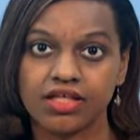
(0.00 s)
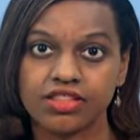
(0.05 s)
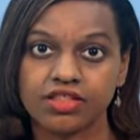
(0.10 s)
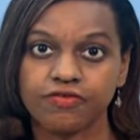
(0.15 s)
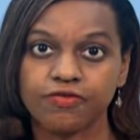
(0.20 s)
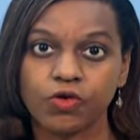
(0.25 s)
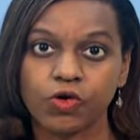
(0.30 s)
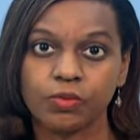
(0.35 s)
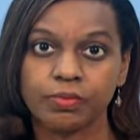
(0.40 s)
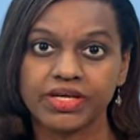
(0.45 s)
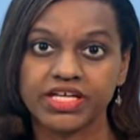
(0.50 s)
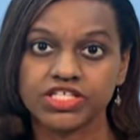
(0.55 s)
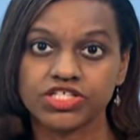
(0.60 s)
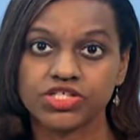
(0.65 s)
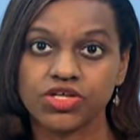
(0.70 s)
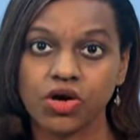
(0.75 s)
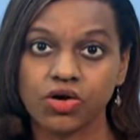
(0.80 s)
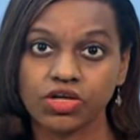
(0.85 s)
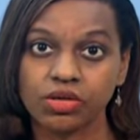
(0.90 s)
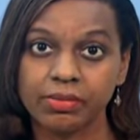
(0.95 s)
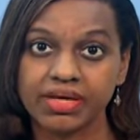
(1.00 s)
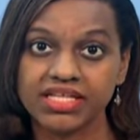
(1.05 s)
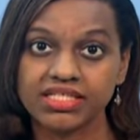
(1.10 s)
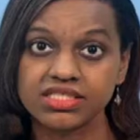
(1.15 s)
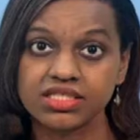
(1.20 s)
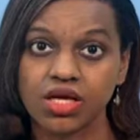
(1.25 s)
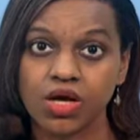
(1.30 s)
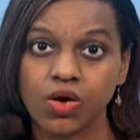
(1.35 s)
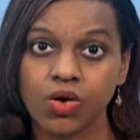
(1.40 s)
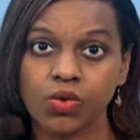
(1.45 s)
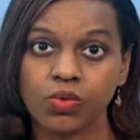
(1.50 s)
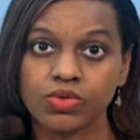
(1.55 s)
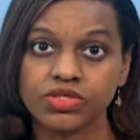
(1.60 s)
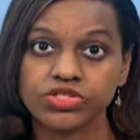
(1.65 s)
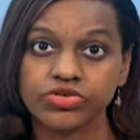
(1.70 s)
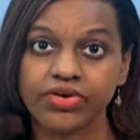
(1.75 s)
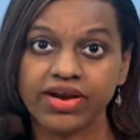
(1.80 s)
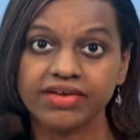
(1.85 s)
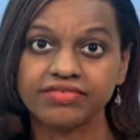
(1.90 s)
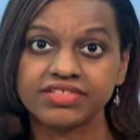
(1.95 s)
The four-page document
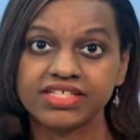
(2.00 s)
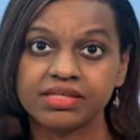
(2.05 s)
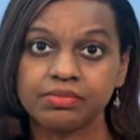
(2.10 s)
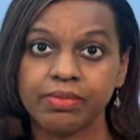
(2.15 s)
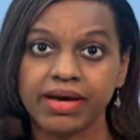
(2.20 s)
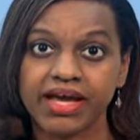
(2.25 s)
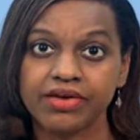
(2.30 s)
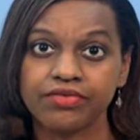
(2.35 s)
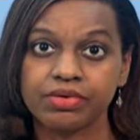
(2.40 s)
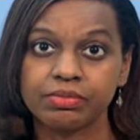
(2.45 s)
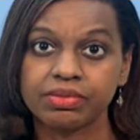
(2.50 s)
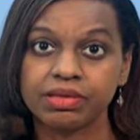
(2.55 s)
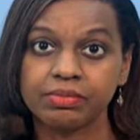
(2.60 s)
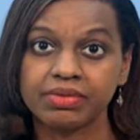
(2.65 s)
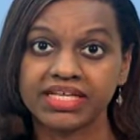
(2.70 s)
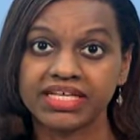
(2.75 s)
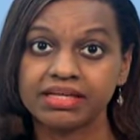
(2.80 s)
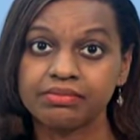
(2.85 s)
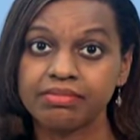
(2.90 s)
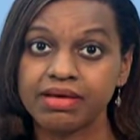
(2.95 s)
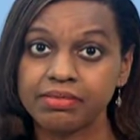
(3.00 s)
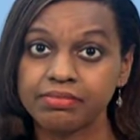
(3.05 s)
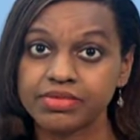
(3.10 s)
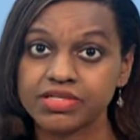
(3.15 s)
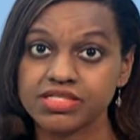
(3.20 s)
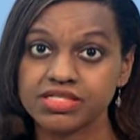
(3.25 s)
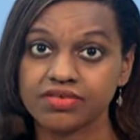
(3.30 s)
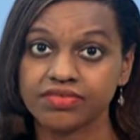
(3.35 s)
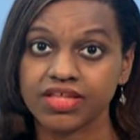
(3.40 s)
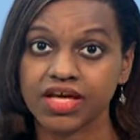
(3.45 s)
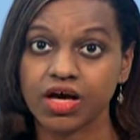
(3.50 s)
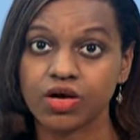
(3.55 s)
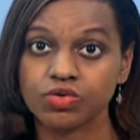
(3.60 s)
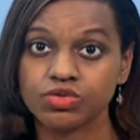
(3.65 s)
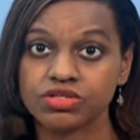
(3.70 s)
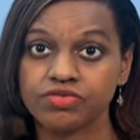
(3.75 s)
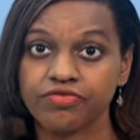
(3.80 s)
was crafted by Republican members of the House